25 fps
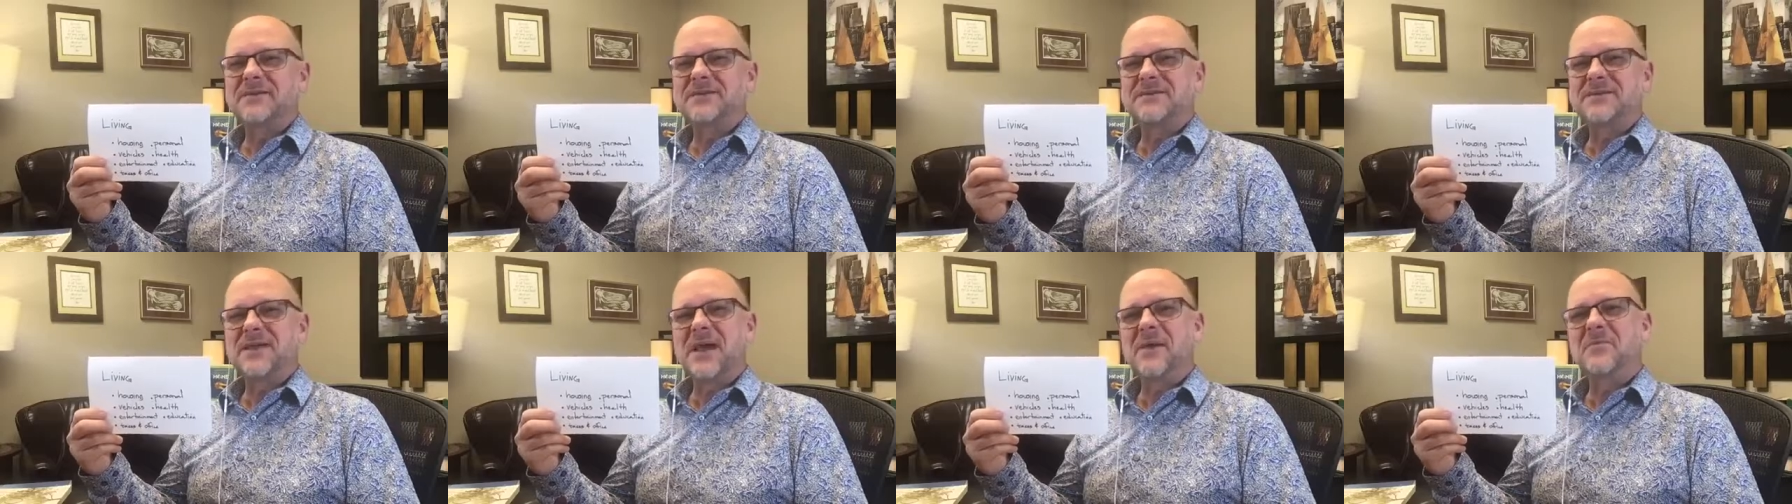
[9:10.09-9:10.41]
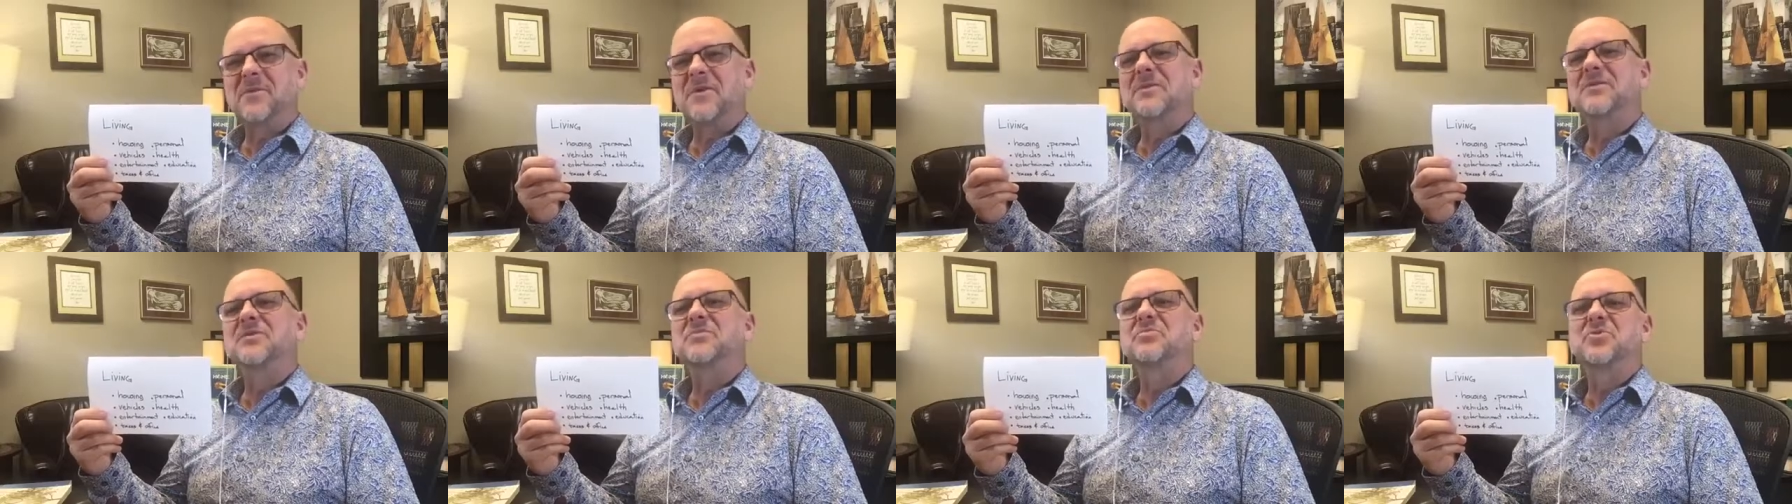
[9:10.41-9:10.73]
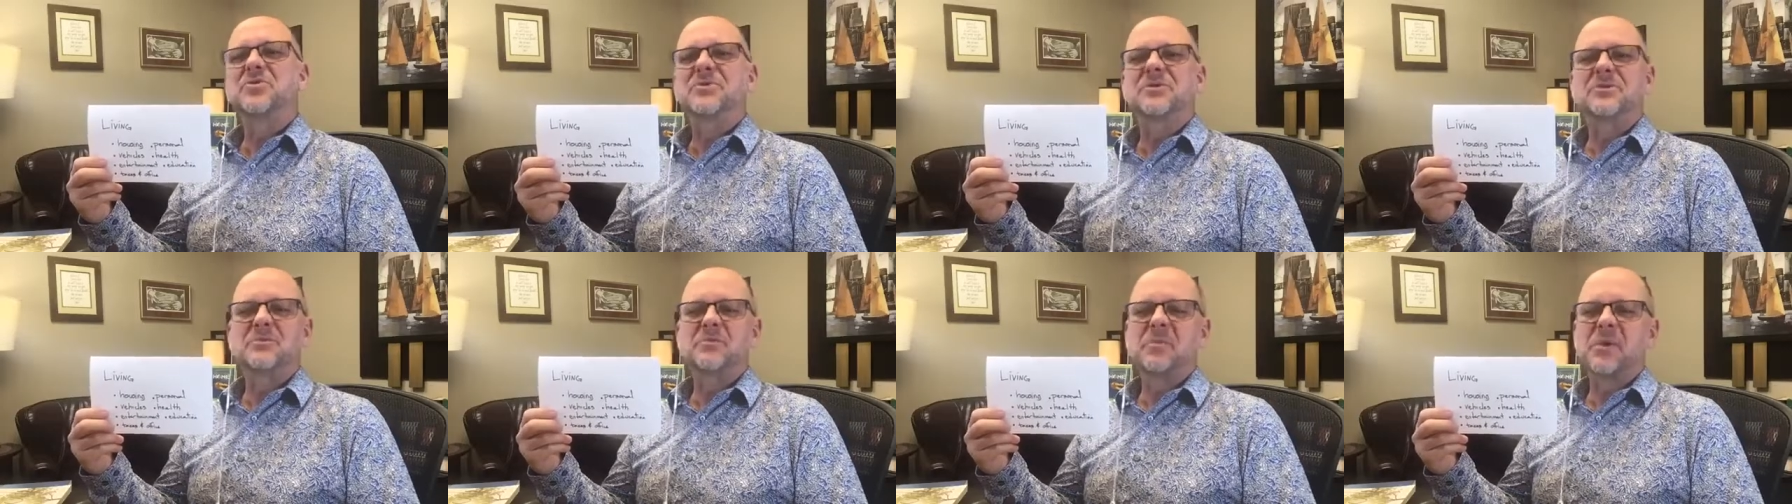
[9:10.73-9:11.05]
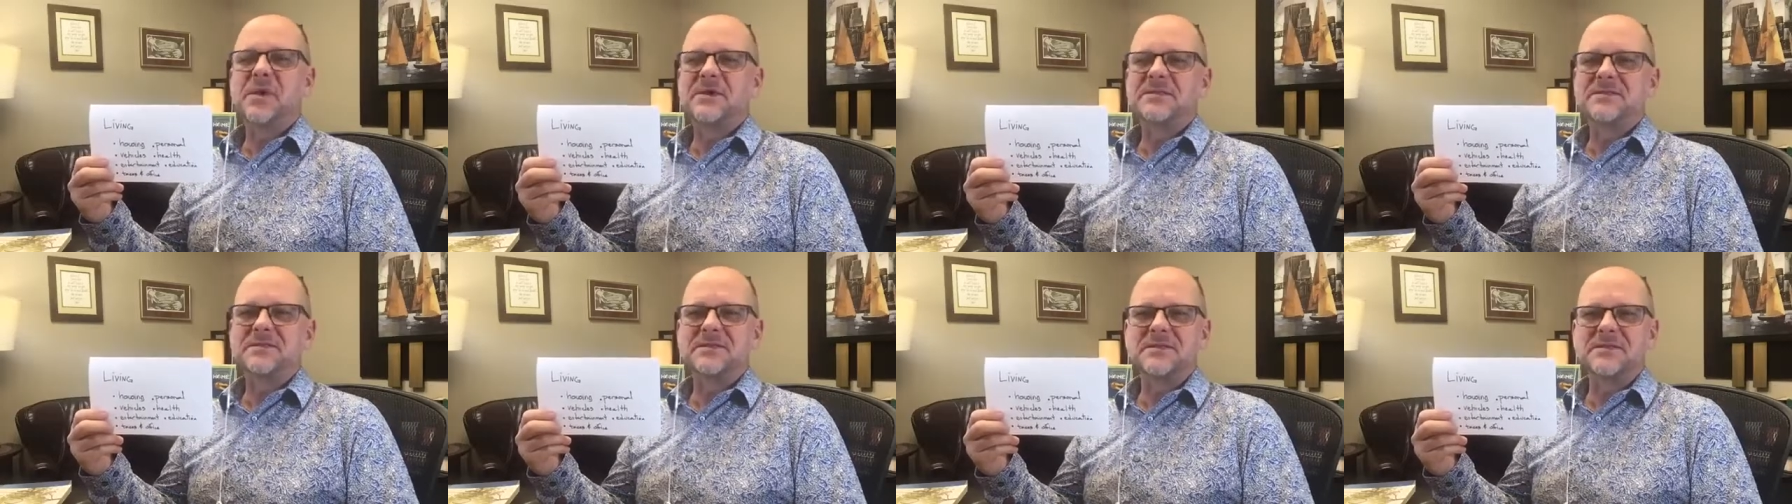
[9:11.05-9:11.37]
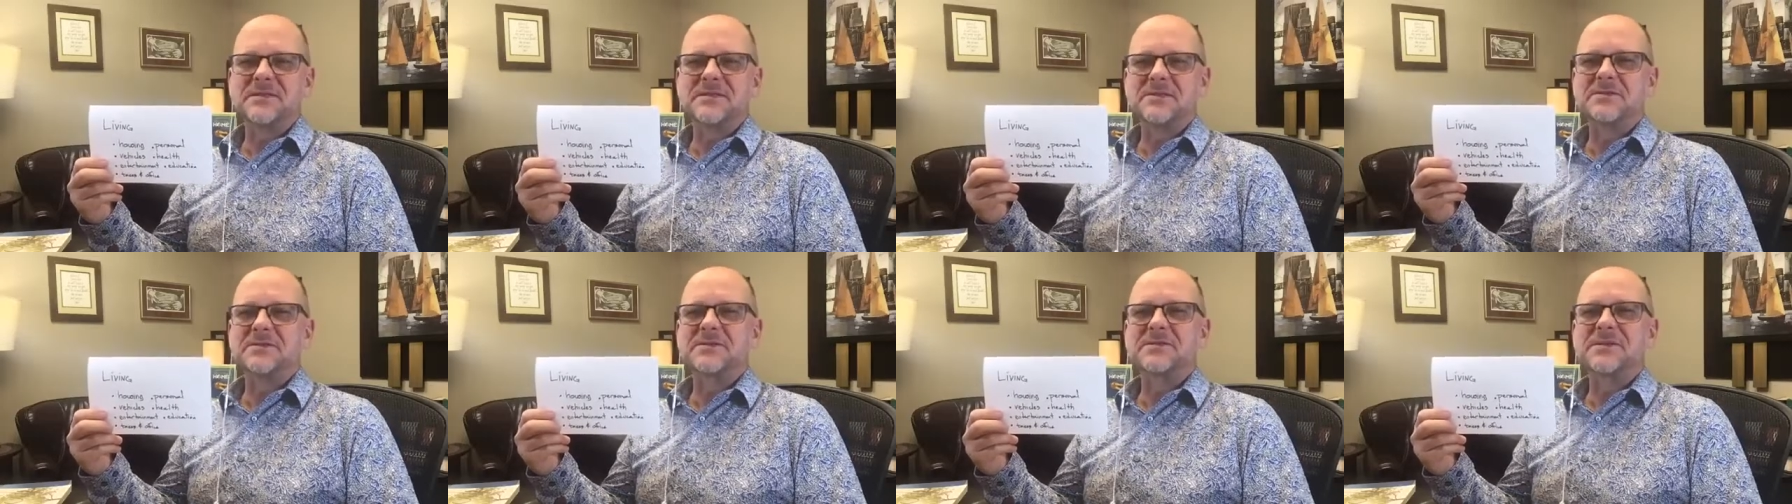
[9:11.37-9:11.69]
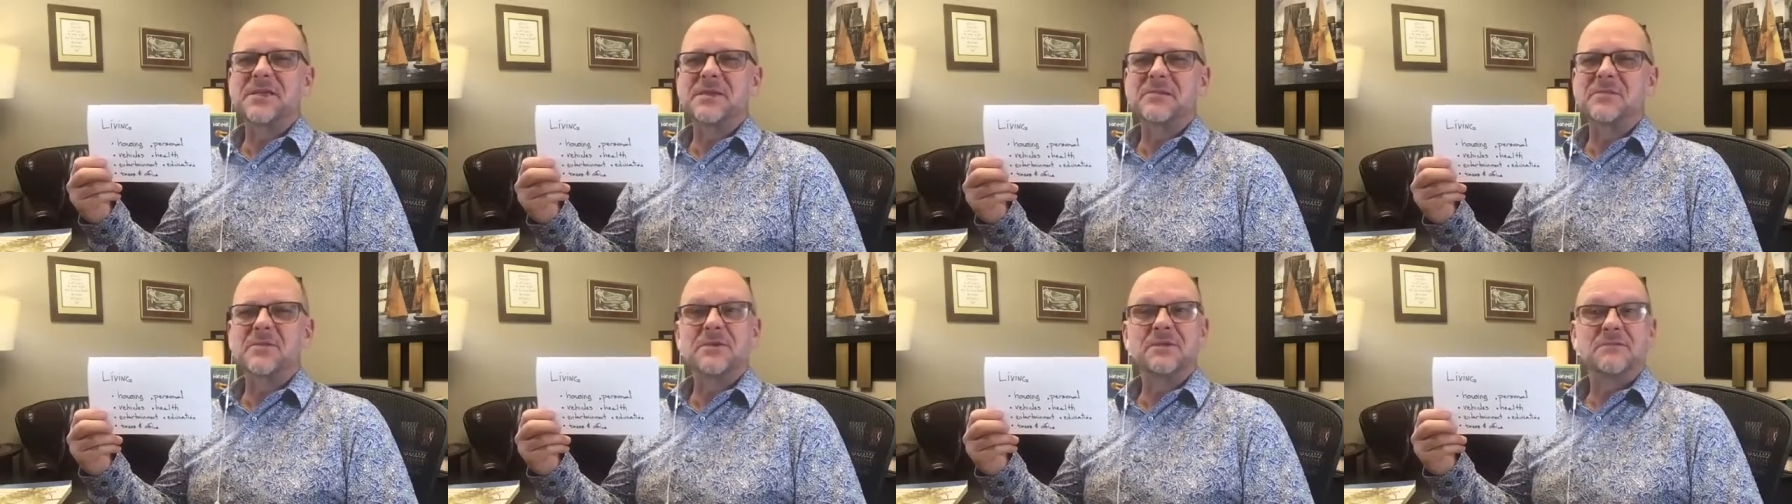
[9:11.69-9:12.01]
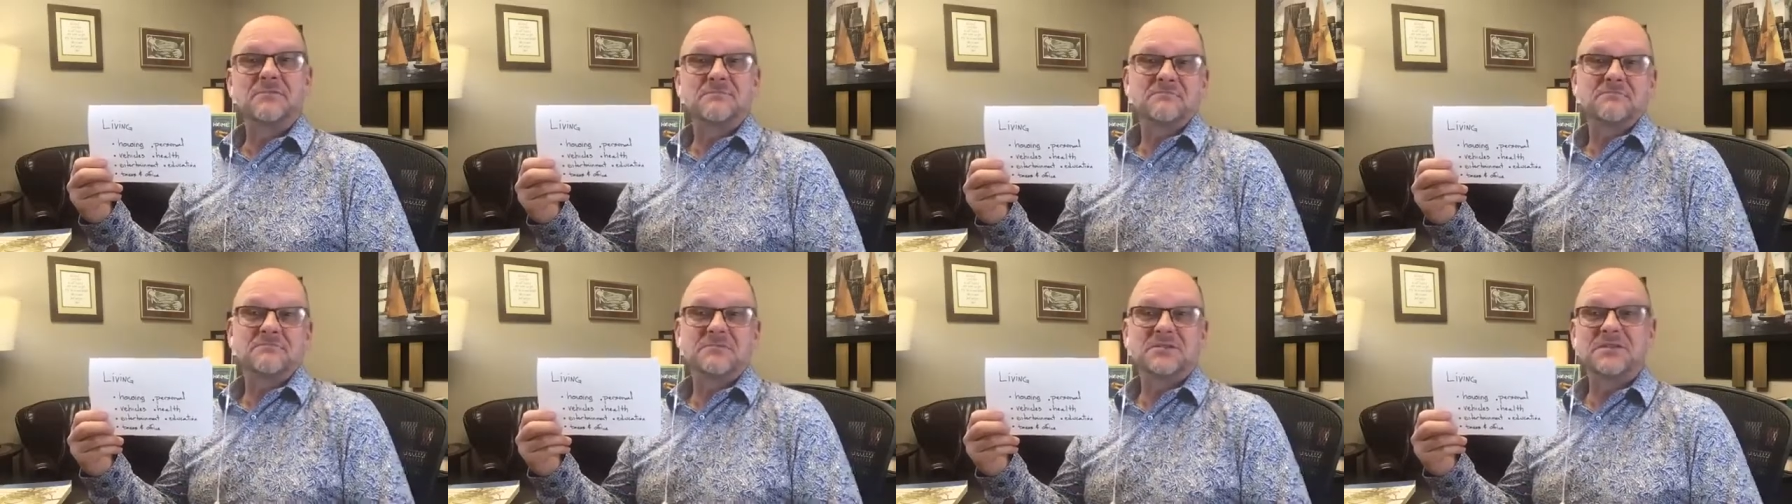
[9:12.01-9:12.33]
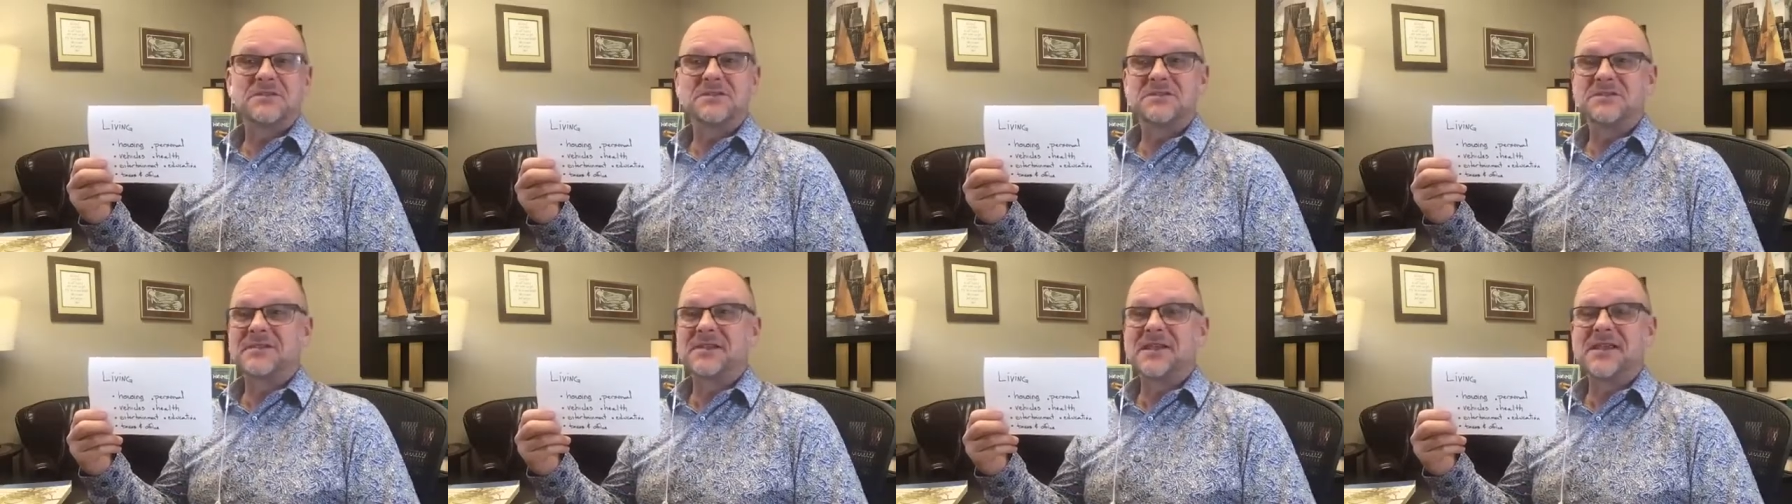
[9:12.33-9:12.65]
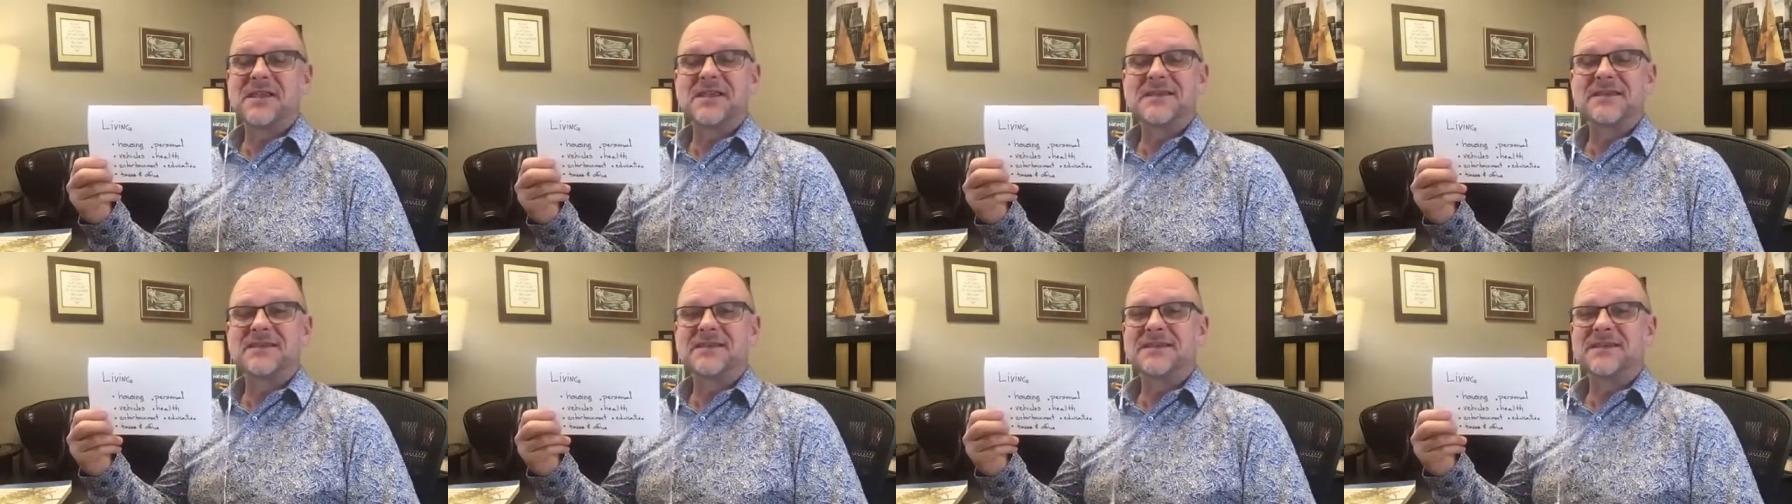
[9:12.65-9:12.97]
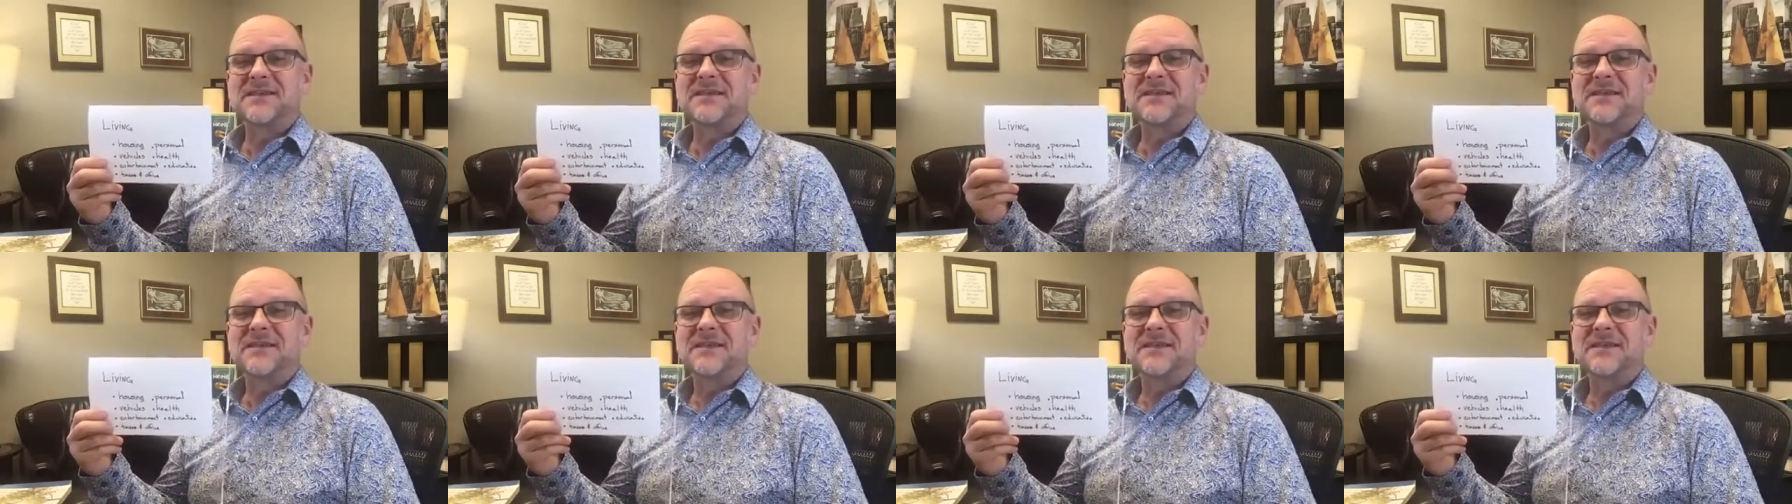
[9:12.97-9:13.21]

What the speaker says: How about you put your pets in entertainment? It's just an idea.